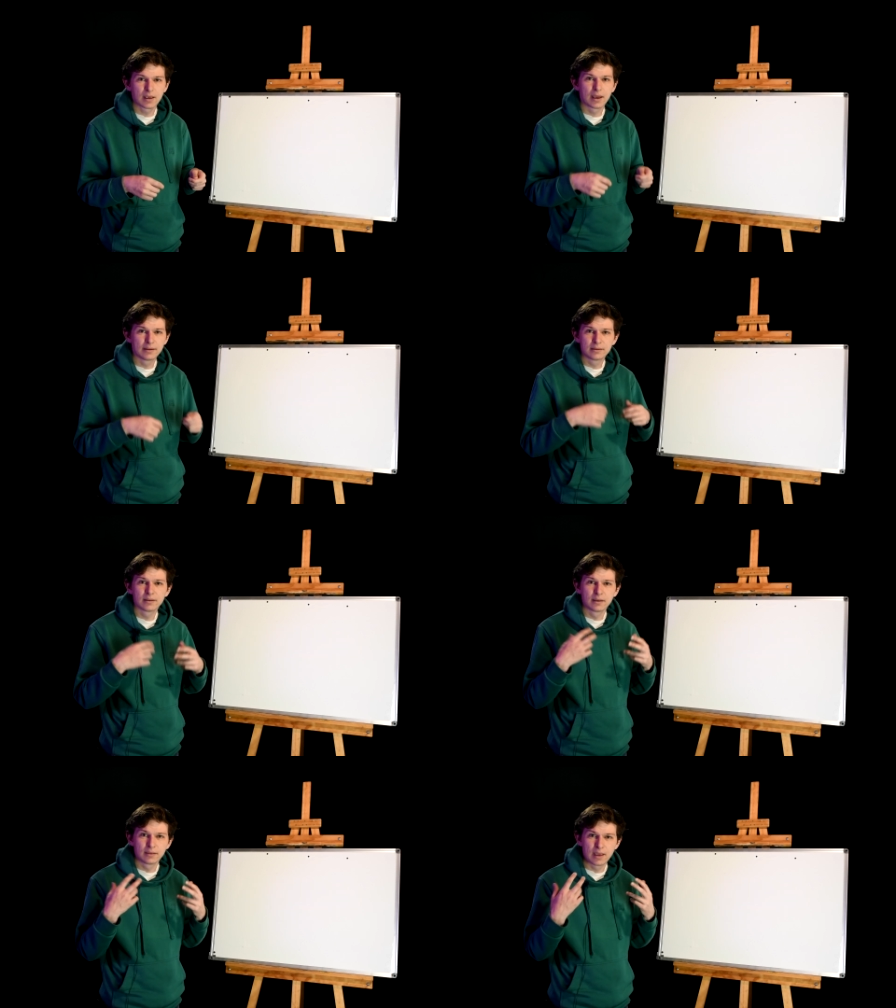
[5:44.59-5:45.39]
And
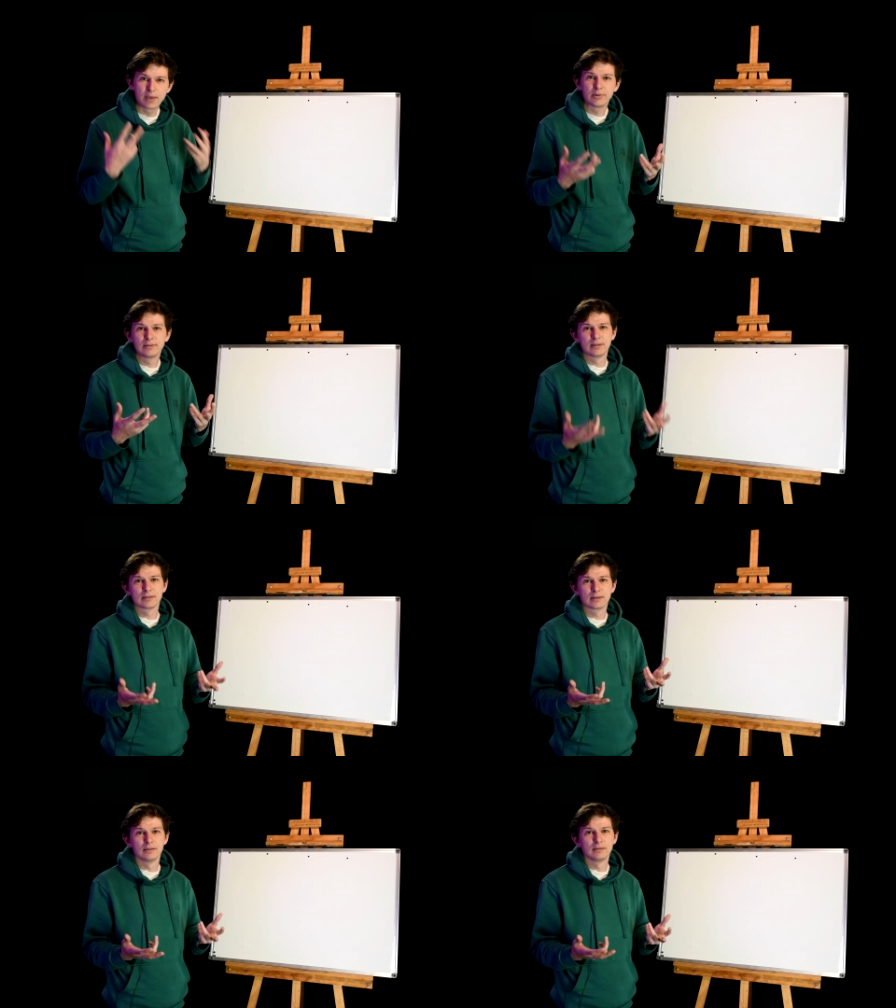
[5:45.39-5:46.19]
Hamming
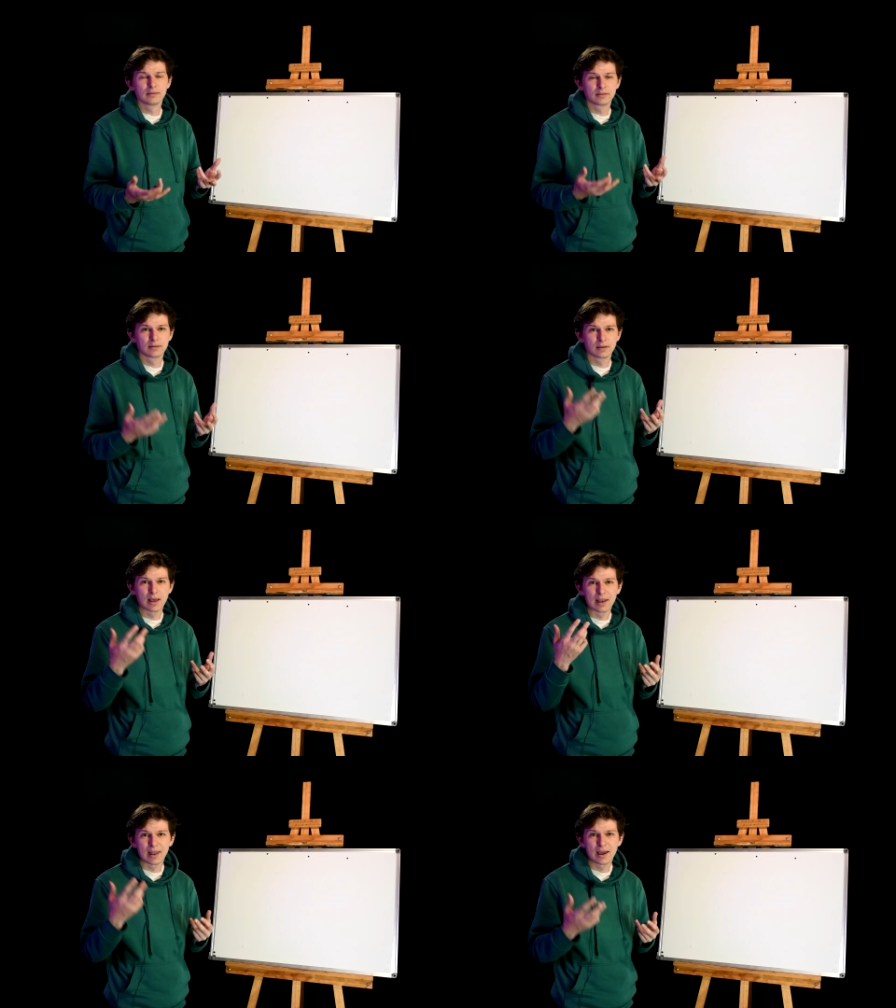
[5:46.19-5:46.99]
distance
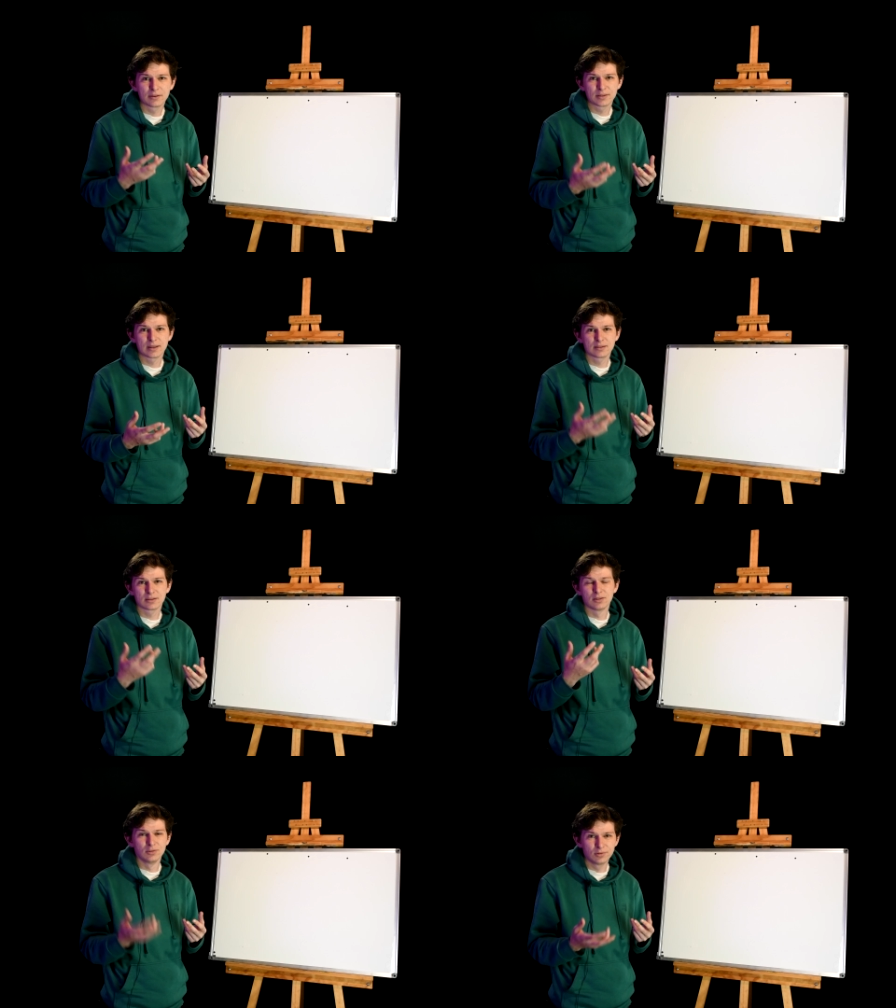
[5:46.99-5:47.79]
allows us
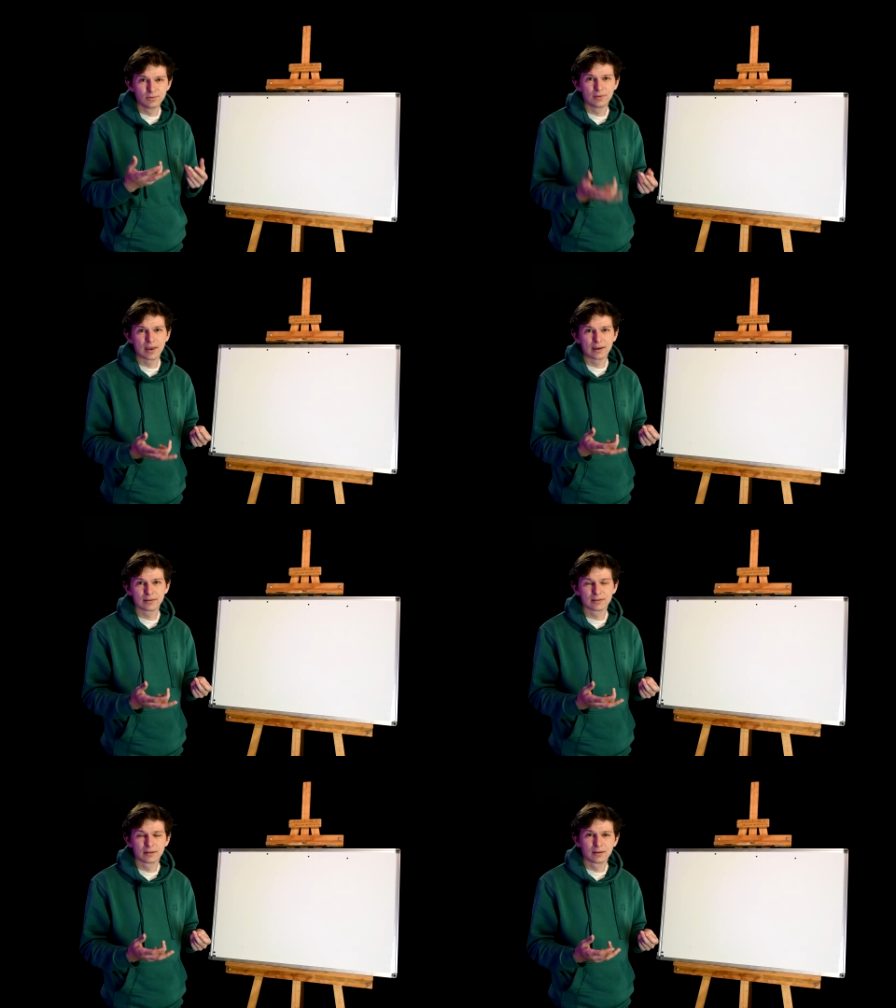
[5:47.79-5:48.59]
to do
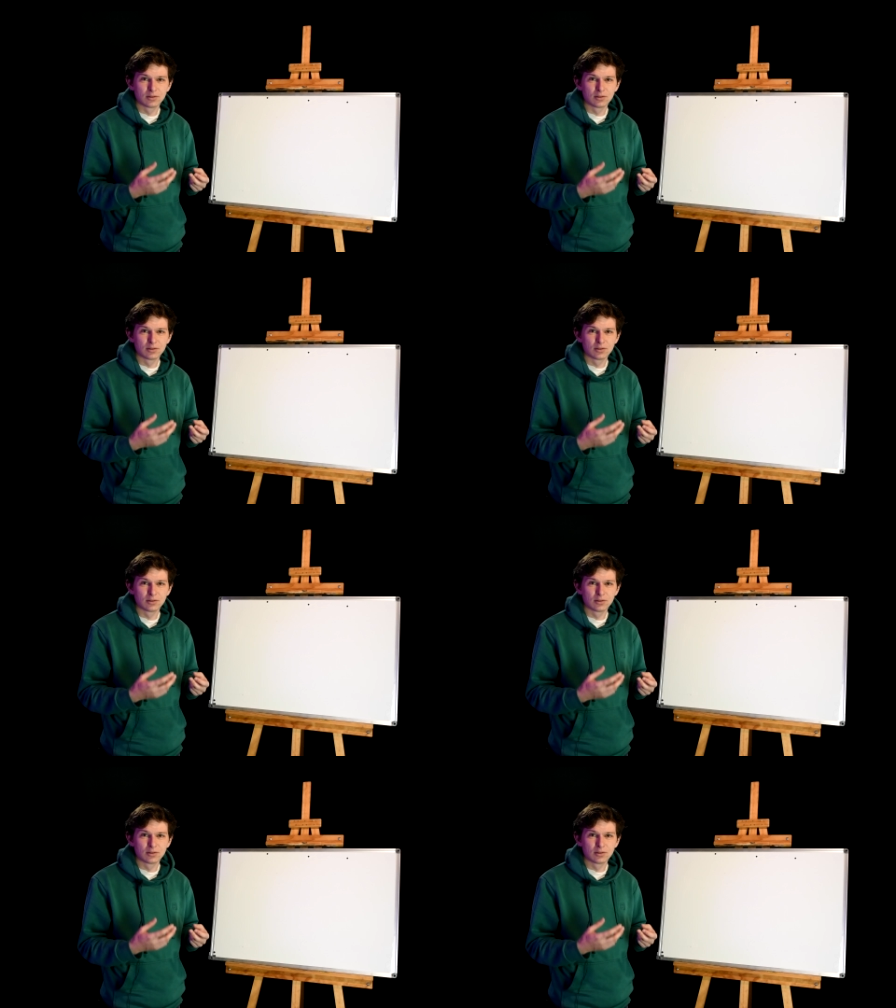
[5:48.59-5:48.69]
that